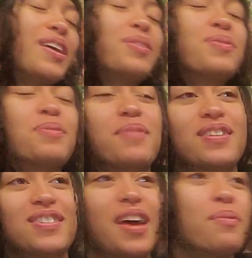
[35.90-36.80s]
Thank you so
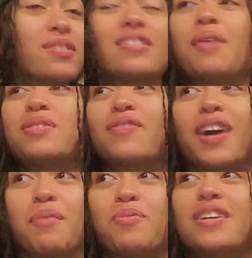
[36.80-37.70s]
much. That was a
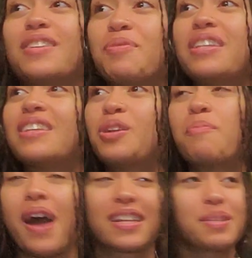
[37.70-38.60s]
vibe. We did a little
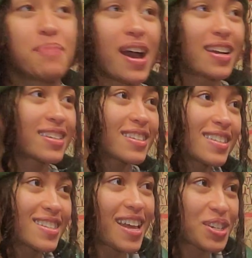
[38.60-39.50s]
back-to-back
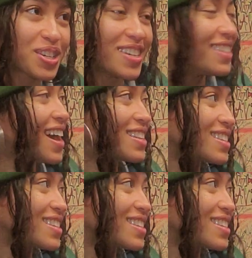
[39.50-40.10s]
session at